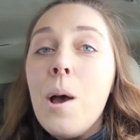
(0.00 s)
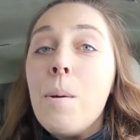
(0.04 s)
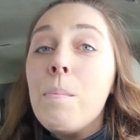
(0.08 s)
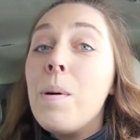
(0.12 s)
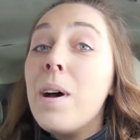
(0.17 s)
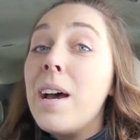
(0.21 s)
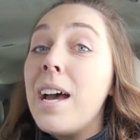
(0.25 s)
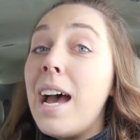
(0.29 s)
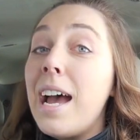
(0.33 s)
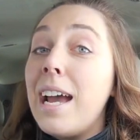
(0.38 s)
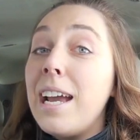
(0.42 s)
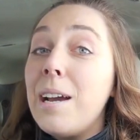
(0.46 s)

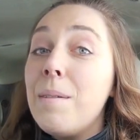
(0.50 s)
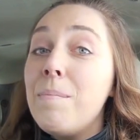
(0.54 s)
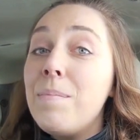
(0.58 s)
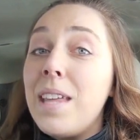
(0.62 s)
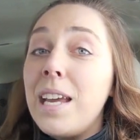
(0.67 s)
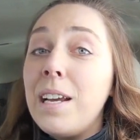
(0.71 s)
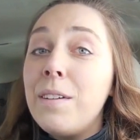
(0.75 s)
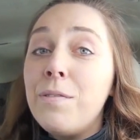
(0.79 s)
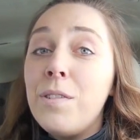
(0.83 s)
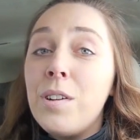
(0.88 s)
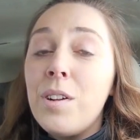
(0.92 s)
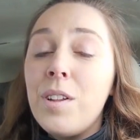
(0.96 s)
But I am
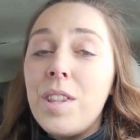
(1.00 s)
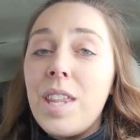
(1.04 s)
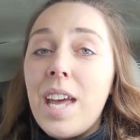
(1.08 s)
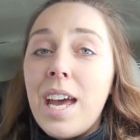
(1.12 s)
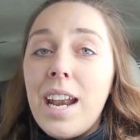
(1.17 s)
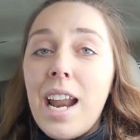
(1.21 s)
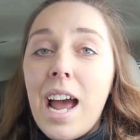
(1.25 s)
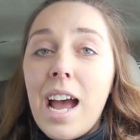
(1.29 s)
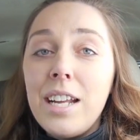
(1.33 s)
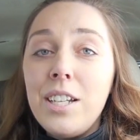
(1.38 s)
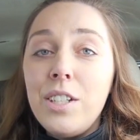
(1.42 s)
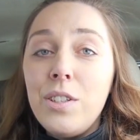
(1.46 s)
thankful
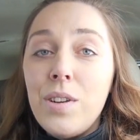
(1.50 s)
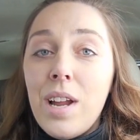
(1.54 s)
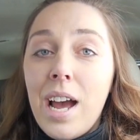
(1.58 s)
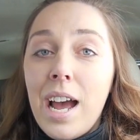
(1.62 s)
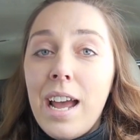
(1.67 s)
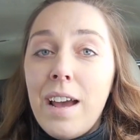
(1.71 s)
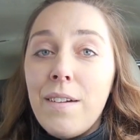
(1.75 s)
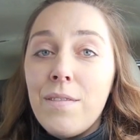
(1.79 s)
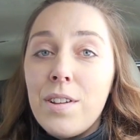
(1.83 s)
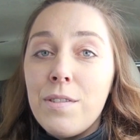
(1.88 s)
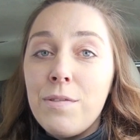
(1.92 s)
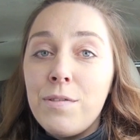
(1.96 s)
that I do
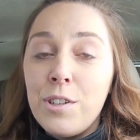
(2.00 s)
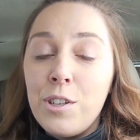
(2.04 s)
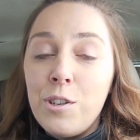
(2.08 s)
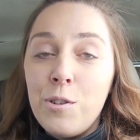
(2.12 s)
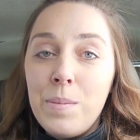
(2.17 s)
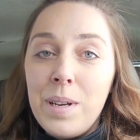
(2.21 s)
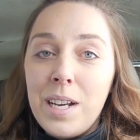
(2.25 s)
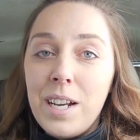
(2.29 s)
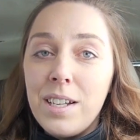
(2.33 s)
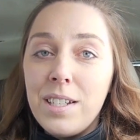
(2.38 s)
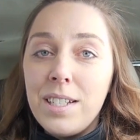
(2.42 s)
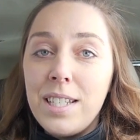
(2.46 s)
not have the flu,
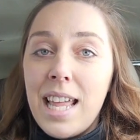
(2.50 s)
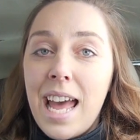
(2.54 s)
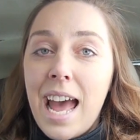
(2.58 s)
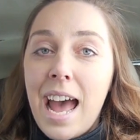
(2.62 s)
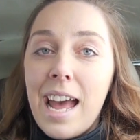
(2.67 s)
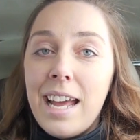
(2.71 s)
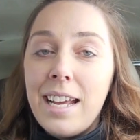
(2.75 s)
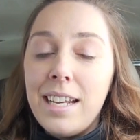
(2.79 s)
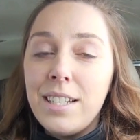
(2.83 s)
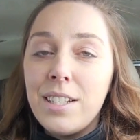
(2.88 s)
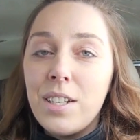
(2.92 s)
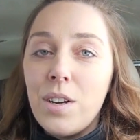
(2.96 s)
because
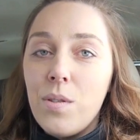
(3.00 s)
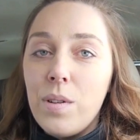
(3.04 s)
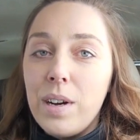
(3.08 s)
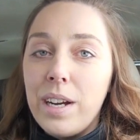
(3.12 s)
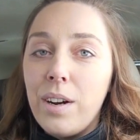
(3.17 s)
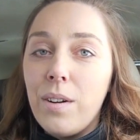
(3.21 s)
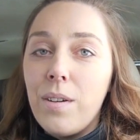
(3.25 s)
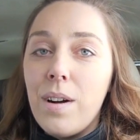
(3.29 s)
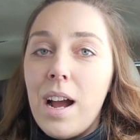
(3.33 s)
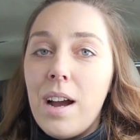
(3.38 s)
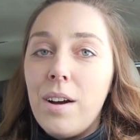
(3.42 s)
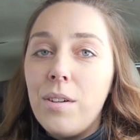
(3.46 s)
that is
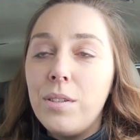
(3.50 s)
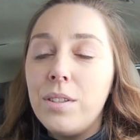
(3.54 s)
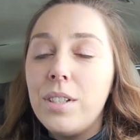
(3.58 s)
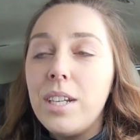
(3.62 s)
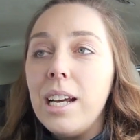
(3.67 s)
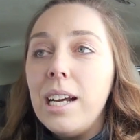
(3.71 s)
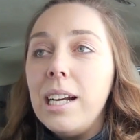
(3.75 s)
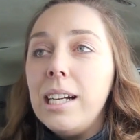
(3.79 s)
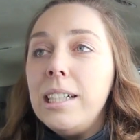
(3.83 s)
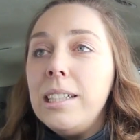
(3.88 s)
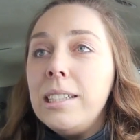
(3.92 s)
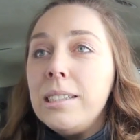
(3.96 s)
going around
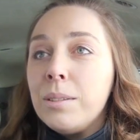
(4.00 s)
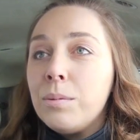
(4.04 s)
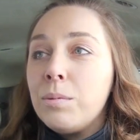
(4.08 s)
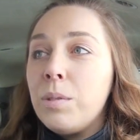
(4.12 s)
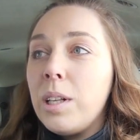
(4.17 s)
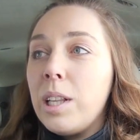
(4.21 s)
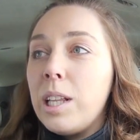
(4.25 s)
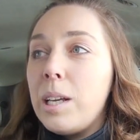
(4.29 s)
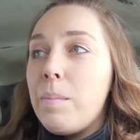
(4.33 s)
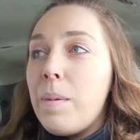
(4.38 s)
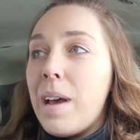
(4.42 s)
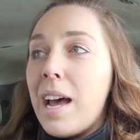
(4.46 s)

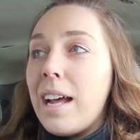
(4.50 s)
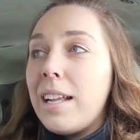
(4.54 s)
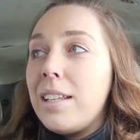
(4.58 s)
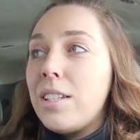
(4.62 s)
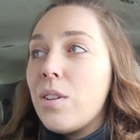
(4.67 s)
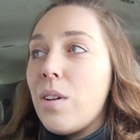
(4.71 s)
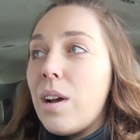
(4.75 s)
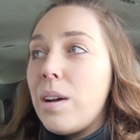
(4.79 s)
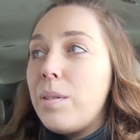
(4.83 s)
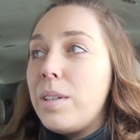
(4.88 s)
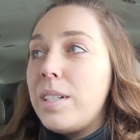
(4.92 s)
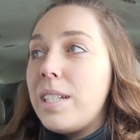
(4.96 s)
really bad,
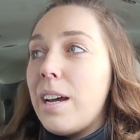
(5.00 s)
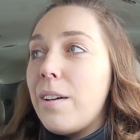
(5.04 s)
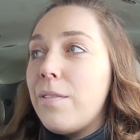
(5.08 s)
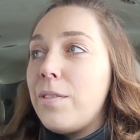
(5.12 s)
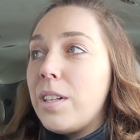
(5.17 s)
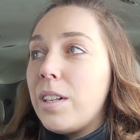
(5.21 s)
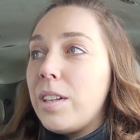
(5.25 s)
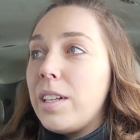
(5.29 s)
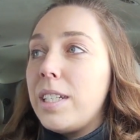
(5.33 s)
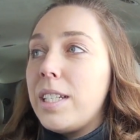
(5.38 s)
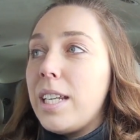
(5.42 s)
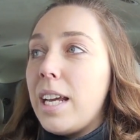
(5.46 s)
so I would
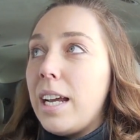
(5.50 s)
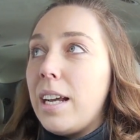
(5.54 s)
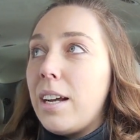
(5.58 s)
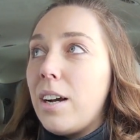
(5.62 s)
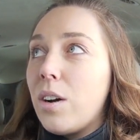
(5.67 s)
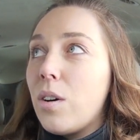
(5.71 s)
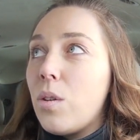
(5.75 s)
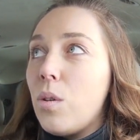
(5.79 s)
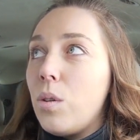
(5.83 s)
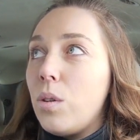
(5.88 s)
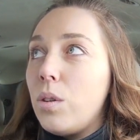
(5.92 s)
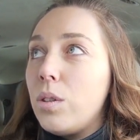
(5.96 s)
definitely take a
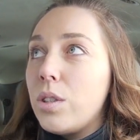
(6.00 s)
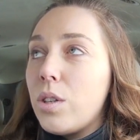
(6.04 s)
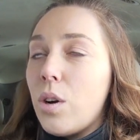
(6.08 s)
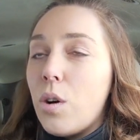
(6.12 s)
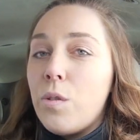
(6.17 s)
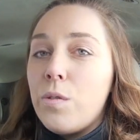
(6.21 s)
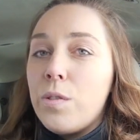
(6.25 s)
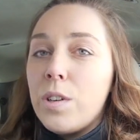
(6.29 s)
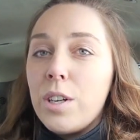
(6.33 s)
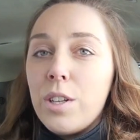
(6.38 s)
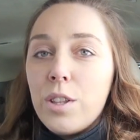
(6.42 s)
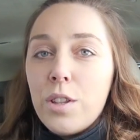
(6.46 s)
cold
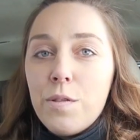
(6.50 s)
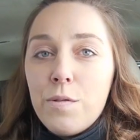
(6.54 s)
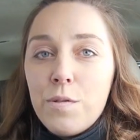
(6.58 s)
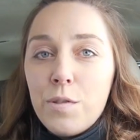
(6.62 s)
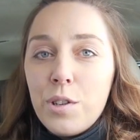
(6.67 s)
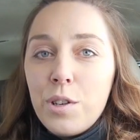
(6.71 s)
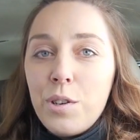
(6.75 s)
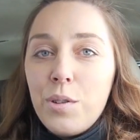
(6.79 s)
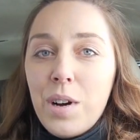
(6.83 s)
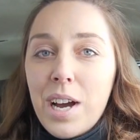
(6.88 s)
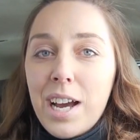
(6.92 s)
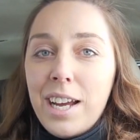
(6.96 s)
over the
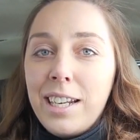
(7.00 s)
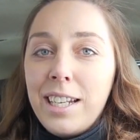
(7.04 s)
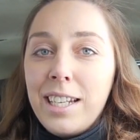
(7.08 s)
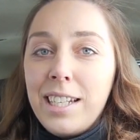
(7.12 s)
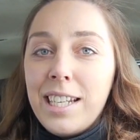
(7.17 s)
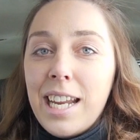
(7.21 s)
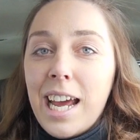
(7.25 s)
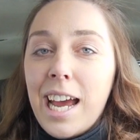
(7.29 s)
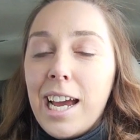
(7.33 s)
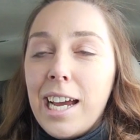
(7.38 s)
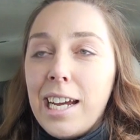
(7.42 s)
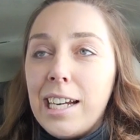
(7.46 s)
flu any
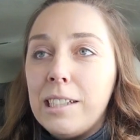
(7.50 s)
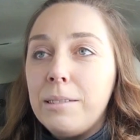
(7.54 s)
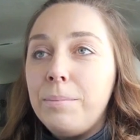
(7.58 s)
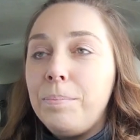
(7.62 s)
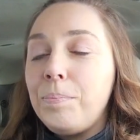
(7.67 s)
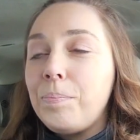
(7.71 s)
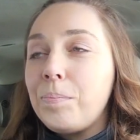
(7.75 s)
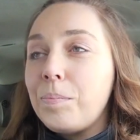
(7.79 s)
day.